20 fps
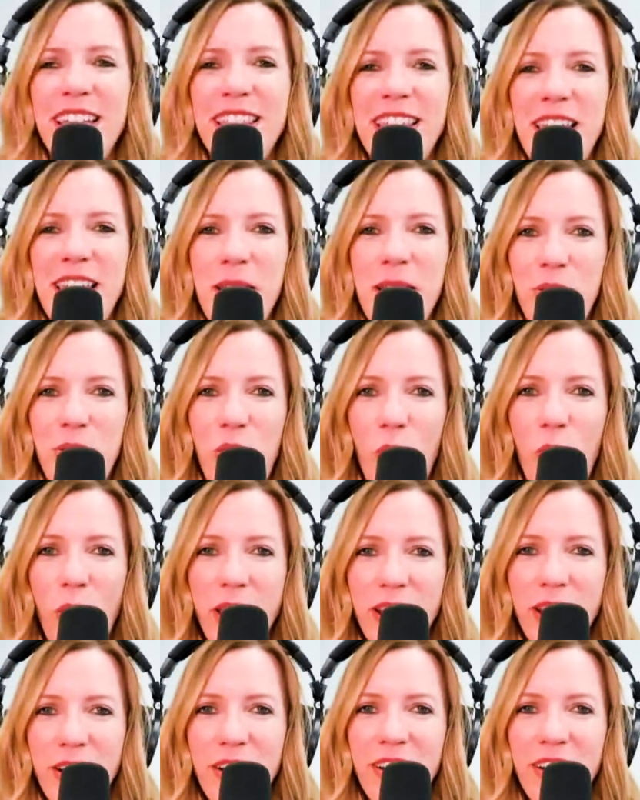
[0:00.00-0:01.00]
the
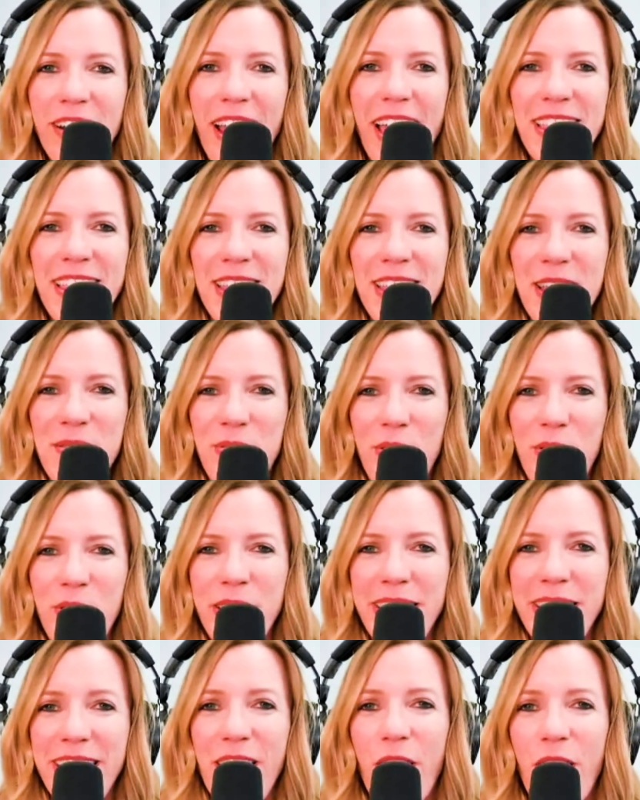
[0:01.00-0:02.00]
employer and the
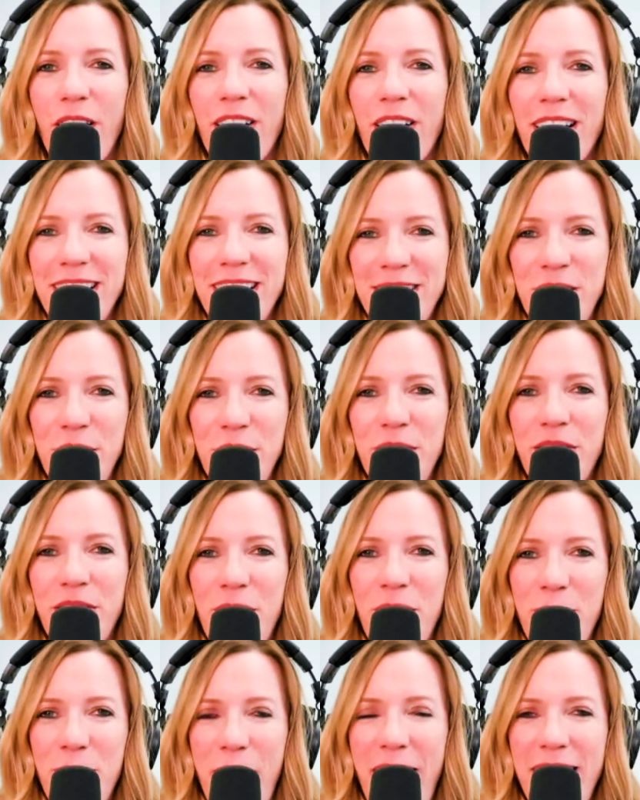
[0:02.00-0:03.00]
employee are on 2
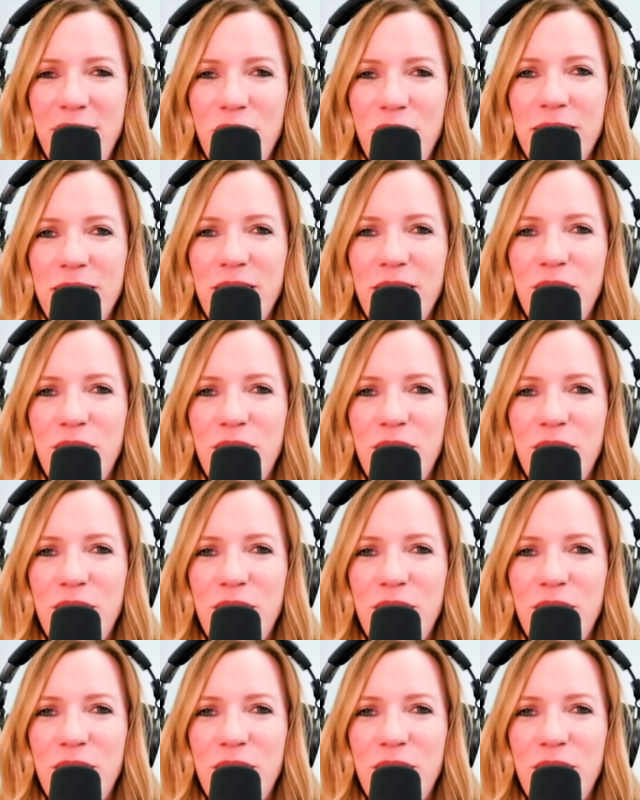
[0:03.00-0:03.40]
different pages in